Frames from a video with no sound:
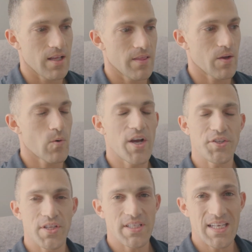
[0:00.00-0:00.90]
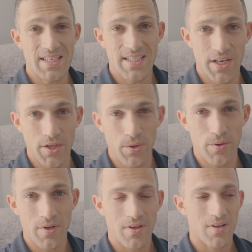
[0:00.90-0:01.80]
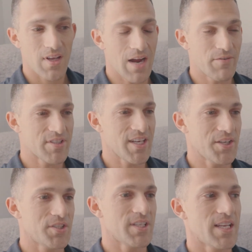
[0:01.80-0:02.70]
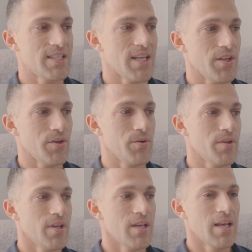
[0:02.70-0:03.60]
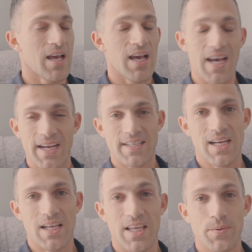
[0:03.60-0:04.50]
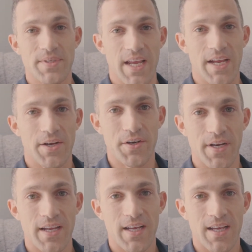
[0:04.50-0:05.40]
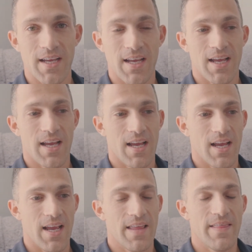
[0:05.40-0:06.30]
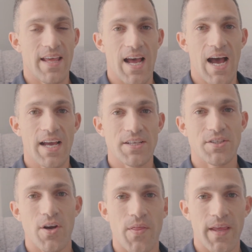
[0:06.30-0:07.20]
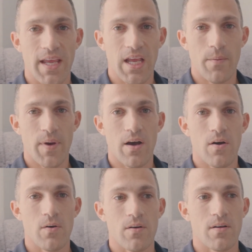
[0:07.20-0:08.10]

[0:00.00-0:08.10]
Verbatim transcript: the questions continued conversation continued. I could tell he was angry. And then I started thinking about